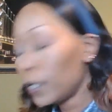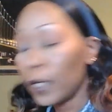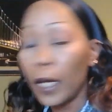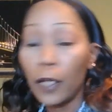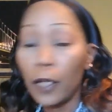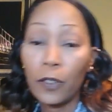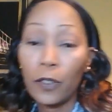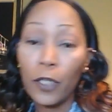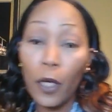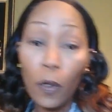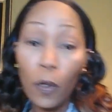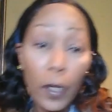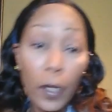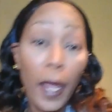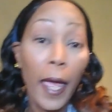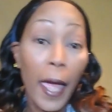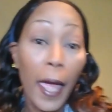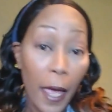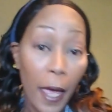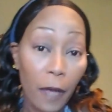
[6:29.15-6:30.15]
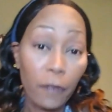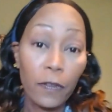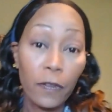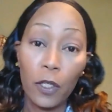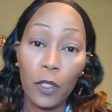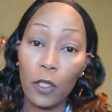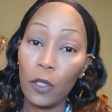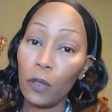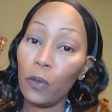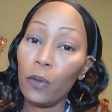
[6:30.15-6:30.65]
Now, you don't have
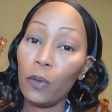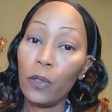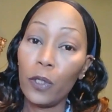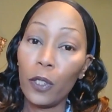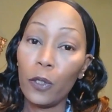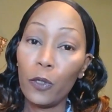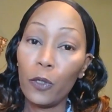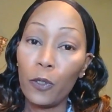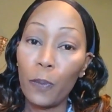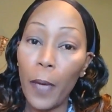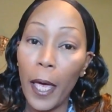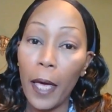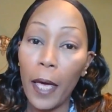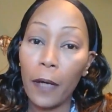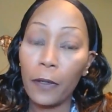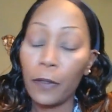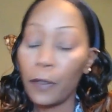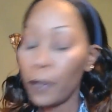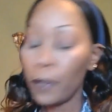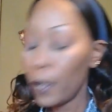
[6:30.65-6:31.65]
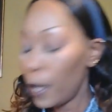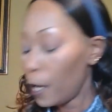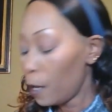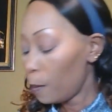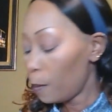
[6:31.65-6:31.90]
to use loose powder,